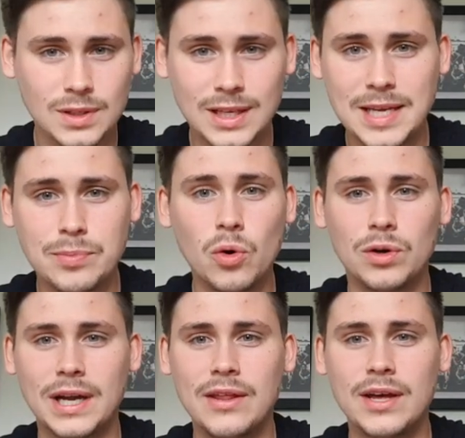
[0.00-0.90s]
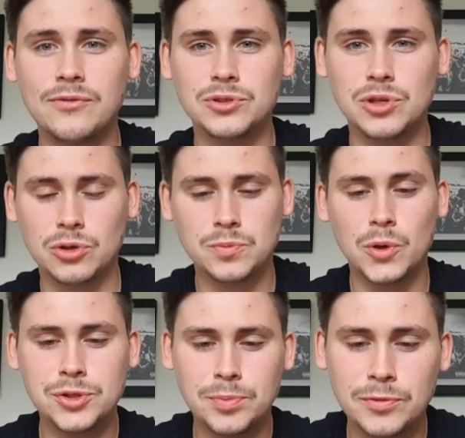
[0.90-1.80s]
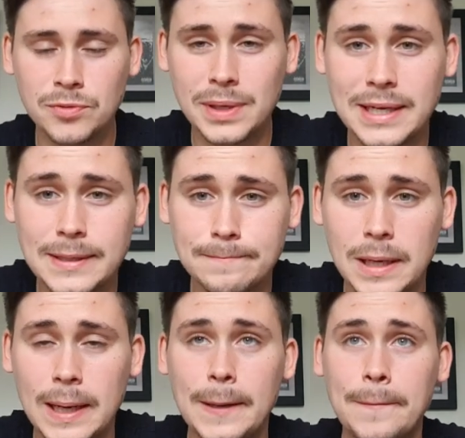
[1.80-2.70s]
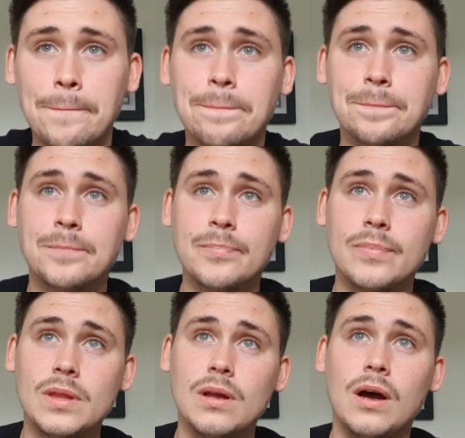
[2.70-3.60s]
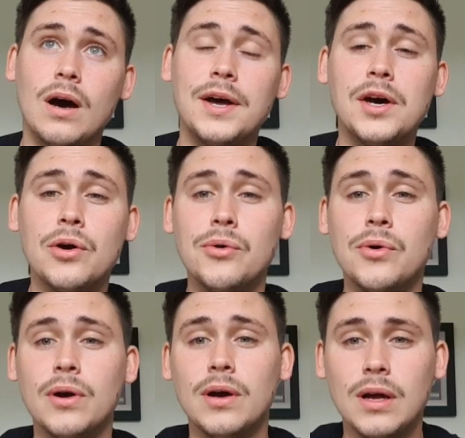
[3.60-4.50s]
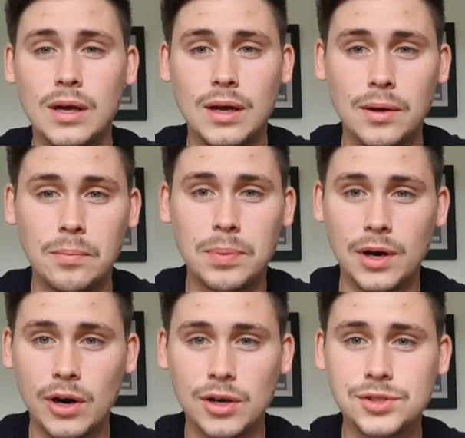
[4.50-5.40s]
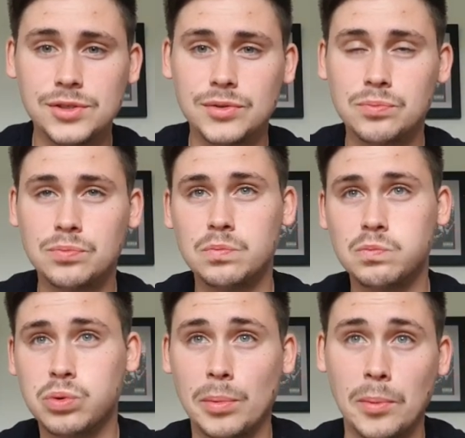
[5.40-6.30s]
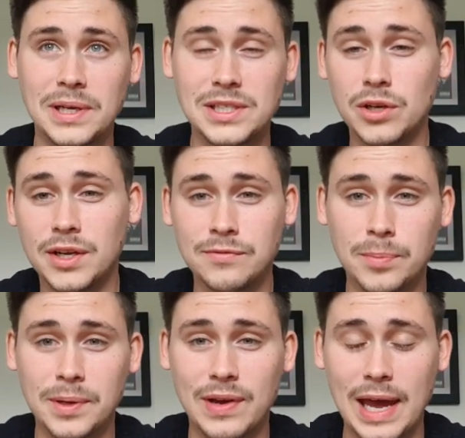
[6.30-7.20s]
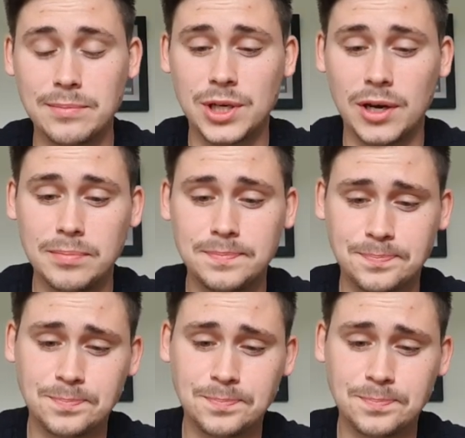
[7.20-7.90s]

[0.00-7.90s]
Keep Gordon out there for as long as possible for me. Um, I know Bernard probably is looking for a bit of game time,